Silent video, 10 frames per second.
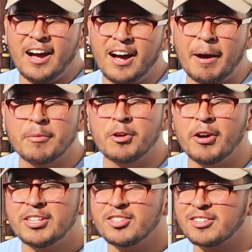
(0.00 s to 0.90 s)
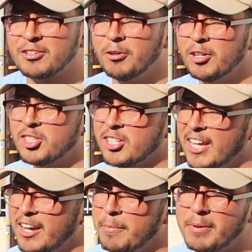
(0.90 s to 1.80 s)
I'm going to school to
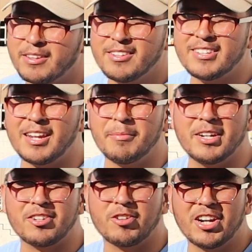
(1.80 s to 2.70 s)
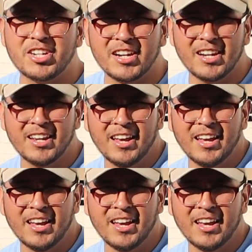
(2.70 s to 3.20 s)
get a business administration